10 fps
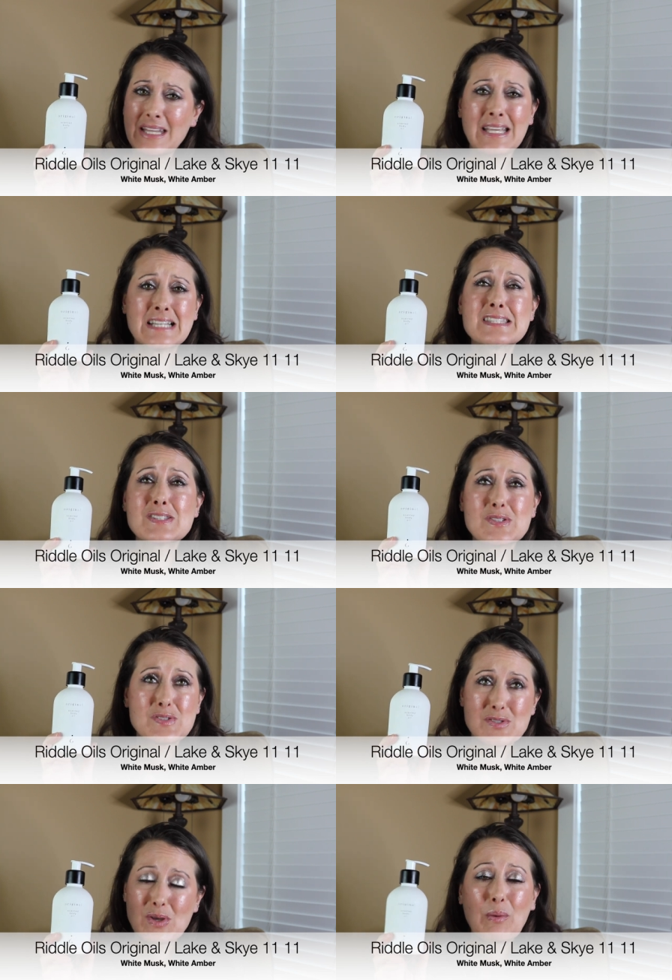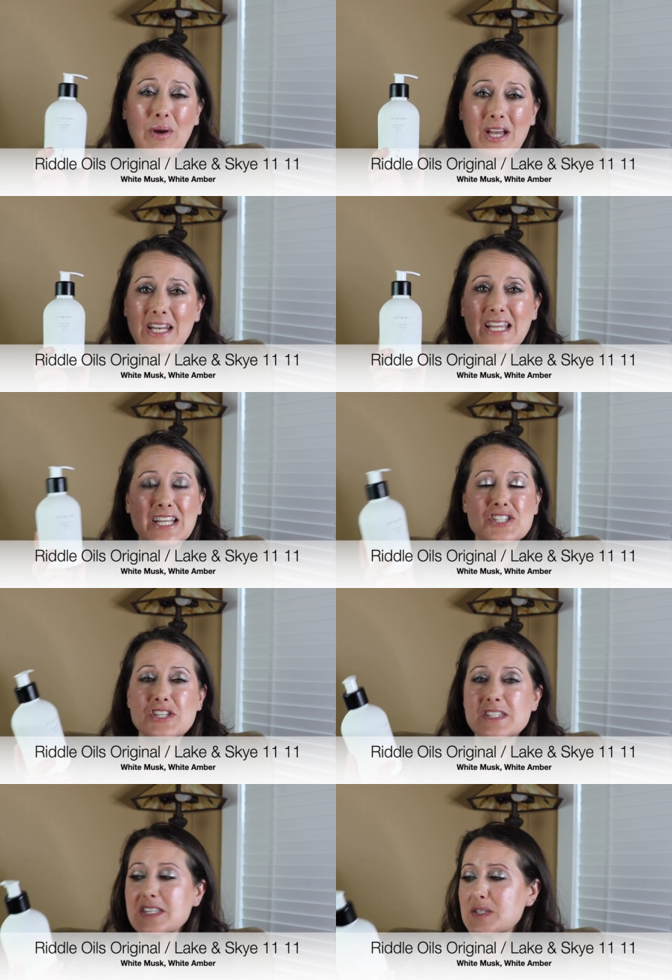it's so good and it's
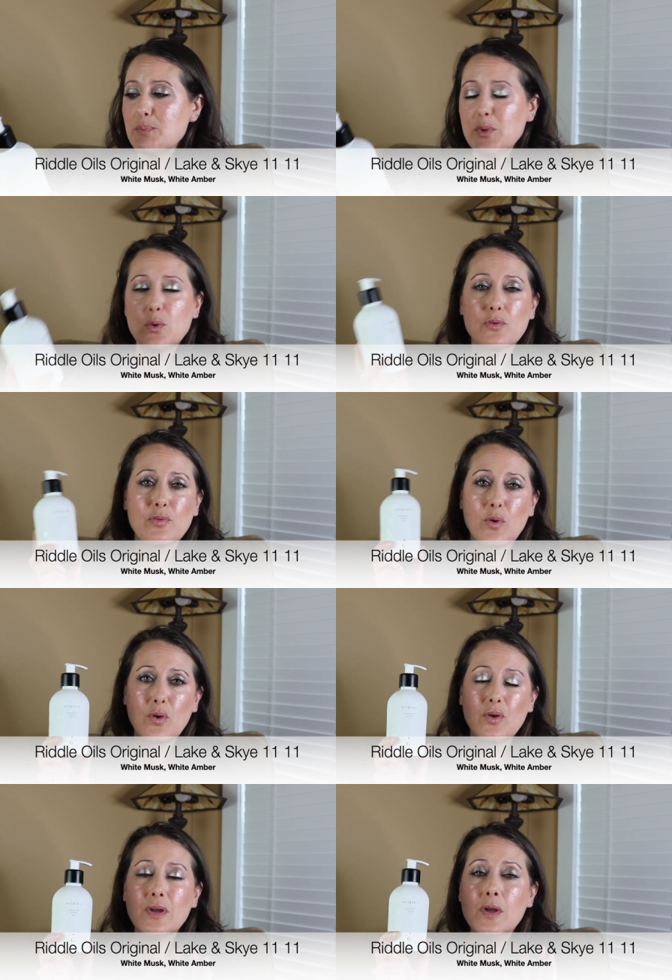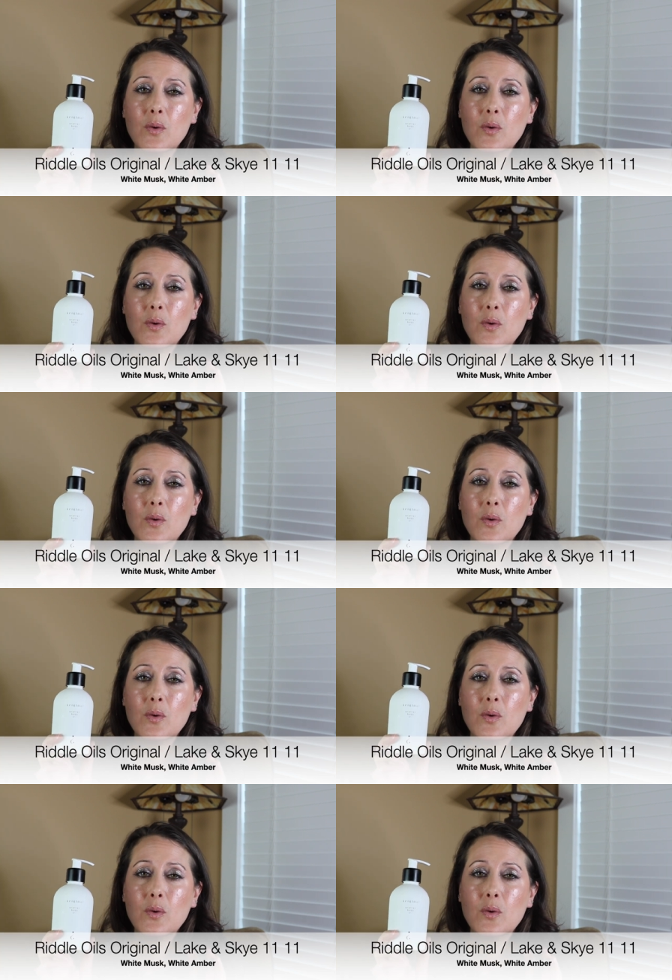just this beautiful